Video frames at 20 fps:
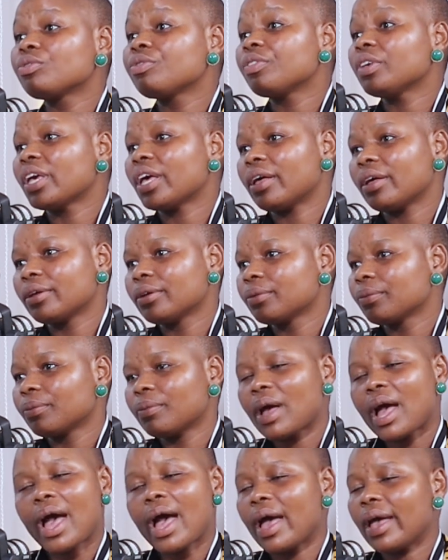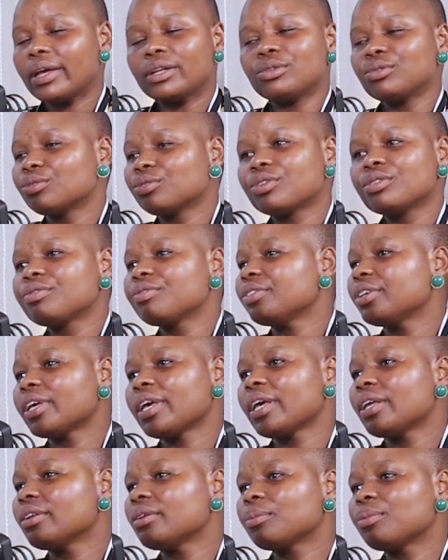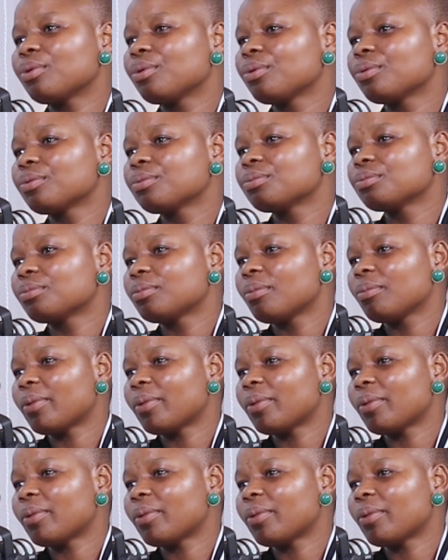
do not fear, I do not fear anymore.